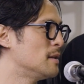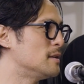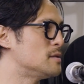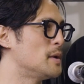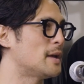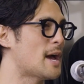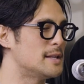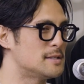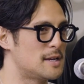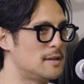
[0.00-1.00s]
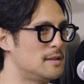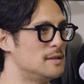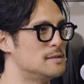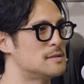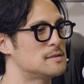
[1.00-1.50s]
let's make hats out of
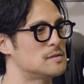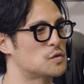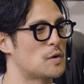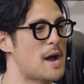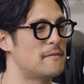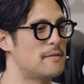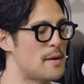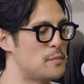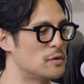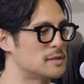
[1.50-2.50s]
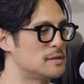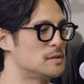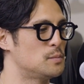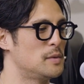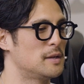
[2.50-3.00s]
these scrap fabrics,
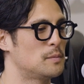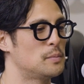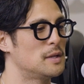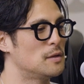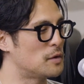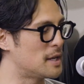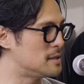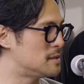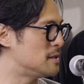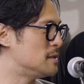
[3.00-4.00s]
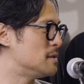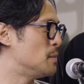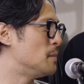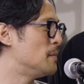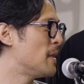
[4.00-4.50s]
let's make pillowcases
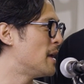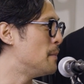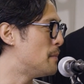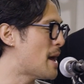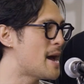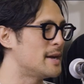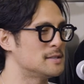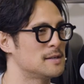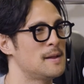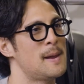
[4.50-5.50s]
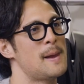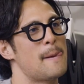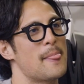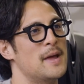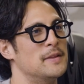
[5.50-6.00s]
and bags.
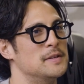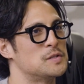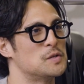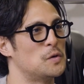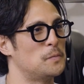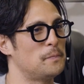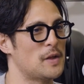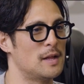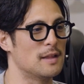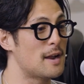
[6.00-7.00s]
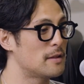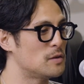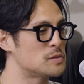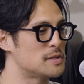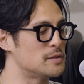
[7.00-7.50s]
And then so a lot of
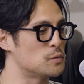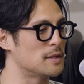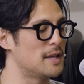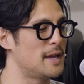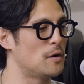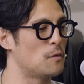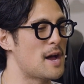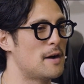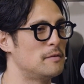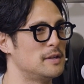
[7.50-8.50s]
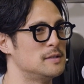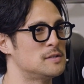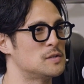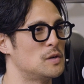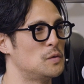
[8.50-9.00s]
those things were laying around, and
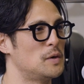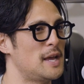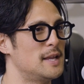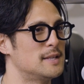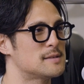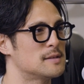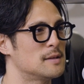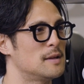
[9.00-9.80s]
so it